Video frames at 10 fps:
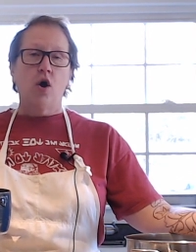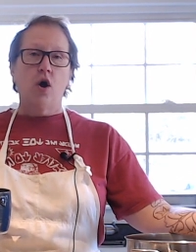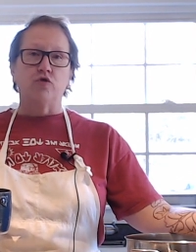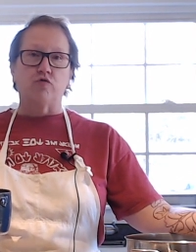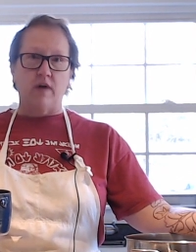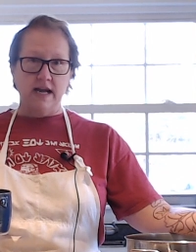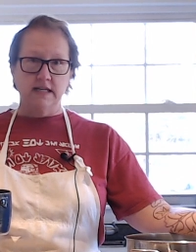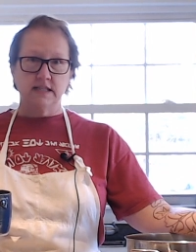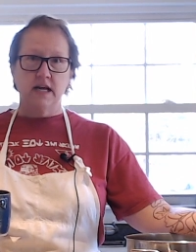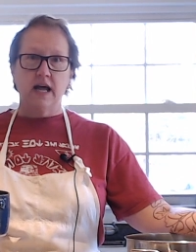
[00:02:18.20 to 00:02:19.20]

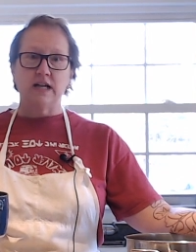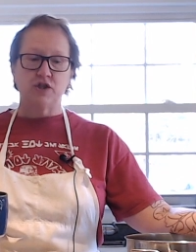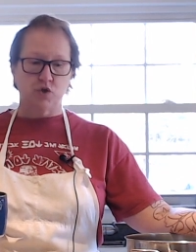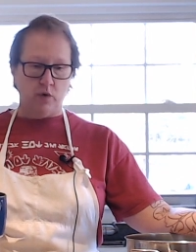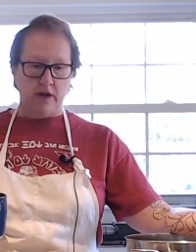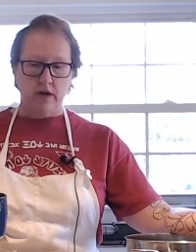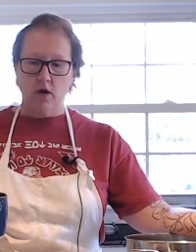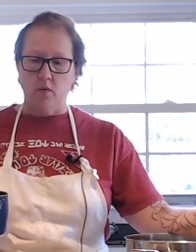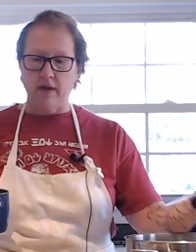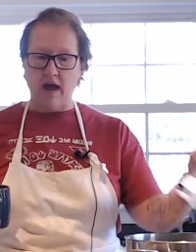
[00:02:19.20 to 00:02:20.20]
drained and sorted.
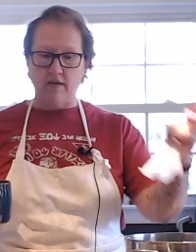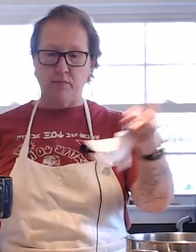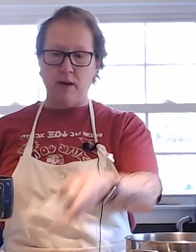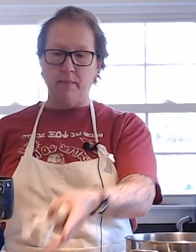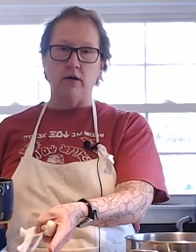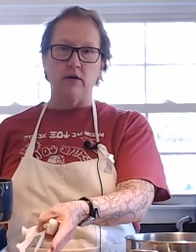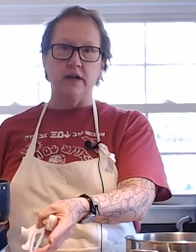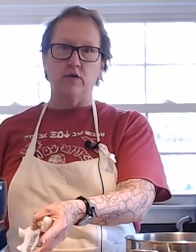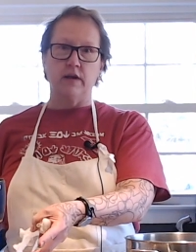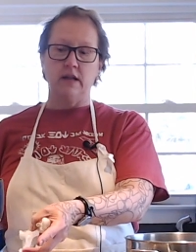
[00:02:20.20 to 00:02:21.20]
We have primarily
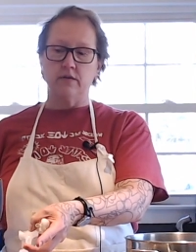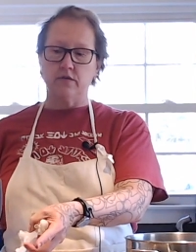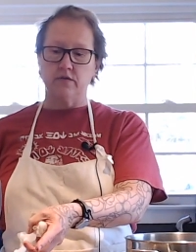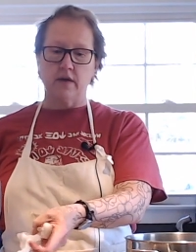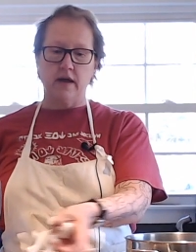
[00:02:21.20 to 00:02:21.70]
greens